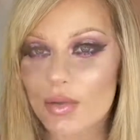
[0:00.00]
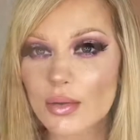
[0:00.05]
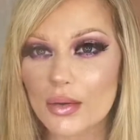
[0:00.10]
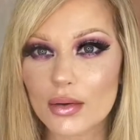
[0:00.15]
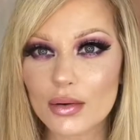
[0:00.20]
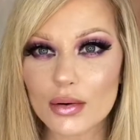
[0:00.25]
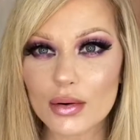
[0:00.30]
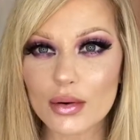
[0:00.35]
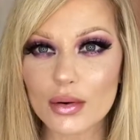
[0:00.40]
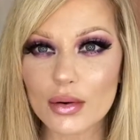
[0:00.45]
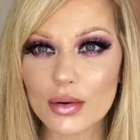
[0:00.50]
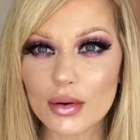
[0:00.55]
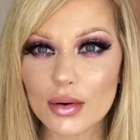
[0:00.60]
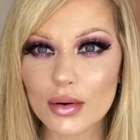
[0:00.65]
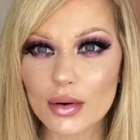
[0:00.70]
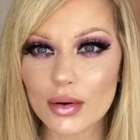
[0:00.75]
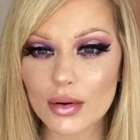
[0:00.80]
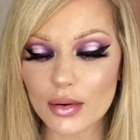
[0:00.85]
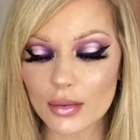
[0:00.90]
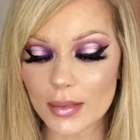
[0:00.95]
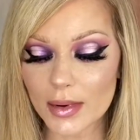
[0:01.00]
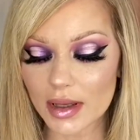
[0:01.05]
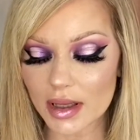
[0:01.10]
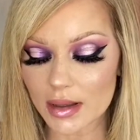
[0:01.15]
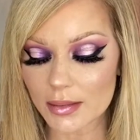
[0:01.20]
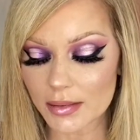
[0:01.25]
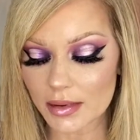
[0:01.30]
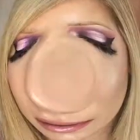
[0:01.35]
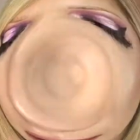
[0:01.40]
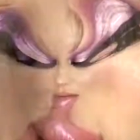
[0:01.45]
Oh,
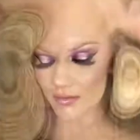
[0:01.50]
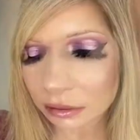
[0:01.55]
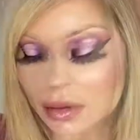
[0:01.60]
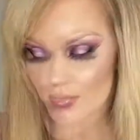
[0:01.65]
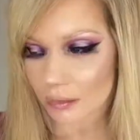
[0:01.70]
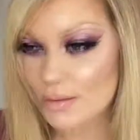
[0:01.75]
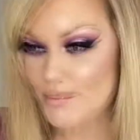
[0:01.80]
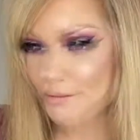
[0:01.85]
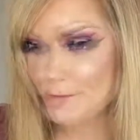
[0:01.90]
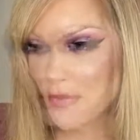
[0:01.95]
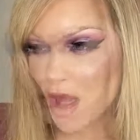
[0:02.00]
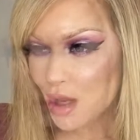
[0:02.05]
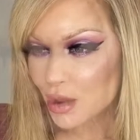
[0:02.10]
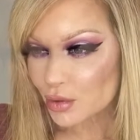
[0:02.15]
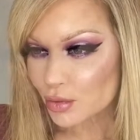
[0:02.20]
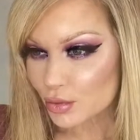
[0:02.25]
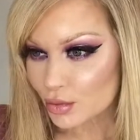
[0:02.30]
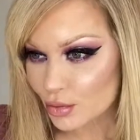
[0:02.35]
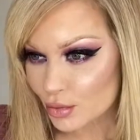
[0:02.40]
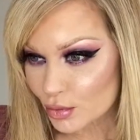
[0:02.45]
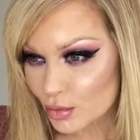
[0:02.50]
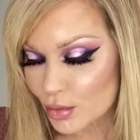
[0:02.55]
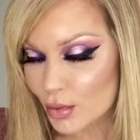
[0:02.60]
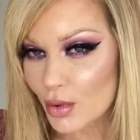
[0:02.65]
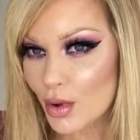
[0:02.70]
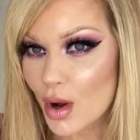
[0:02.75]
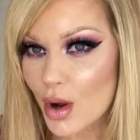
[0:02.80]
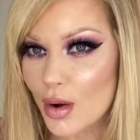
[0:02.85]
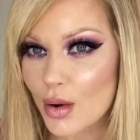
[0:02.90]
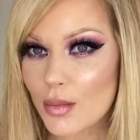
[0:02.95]
baby.
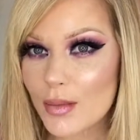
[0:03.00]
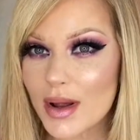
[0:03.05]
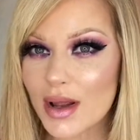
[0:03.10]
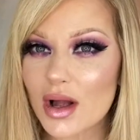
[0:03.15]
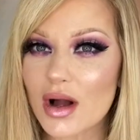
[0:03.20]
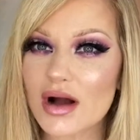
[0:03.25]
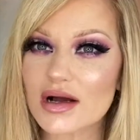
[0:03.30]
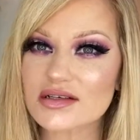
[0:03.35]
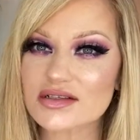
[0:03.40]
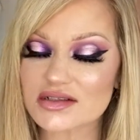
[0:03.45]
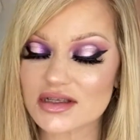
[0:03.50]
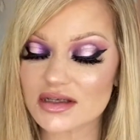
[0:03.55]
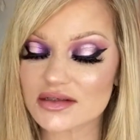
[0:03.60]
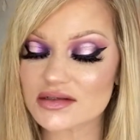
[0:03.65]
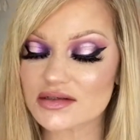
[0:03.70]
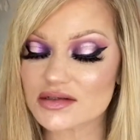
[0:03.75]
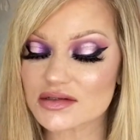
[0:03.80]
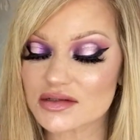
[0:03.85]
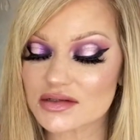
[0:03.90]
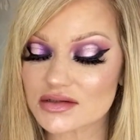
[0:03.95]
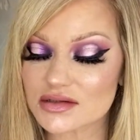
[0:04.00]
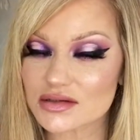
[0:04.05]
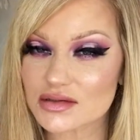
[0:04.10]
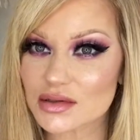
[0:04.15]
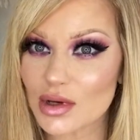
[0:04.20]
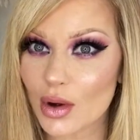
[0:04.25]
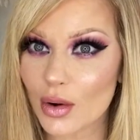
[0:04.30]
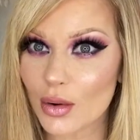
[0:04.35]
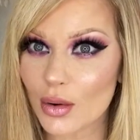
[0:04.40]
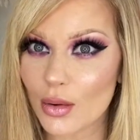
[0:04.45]
Oh my gosh, that's
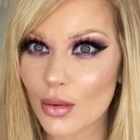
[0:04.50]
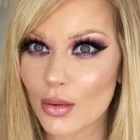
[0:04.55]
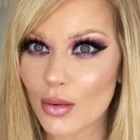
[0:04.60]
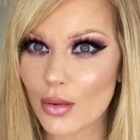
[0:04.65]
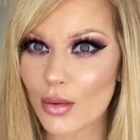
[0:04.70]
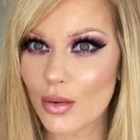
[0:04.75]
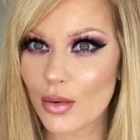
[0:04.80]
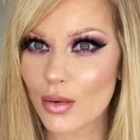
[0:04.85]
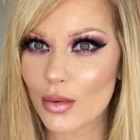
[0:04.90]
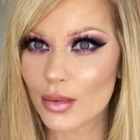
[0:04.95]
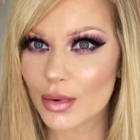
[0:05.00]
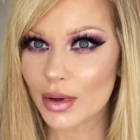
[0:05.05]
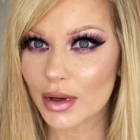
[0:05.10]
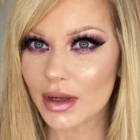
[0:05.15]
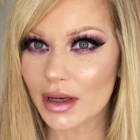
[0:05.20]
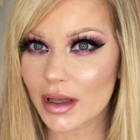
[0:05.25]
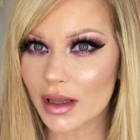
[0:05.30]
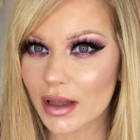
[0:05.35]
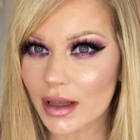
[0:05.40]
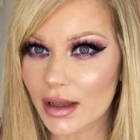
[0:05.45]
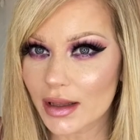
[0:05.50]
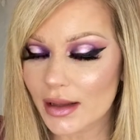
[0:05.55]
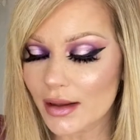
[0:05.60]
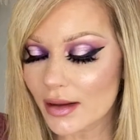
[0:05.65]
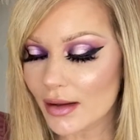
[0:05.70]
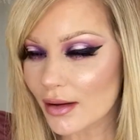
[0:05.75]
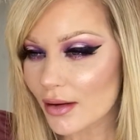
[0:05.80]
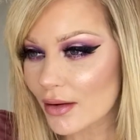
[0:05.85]
so pretty.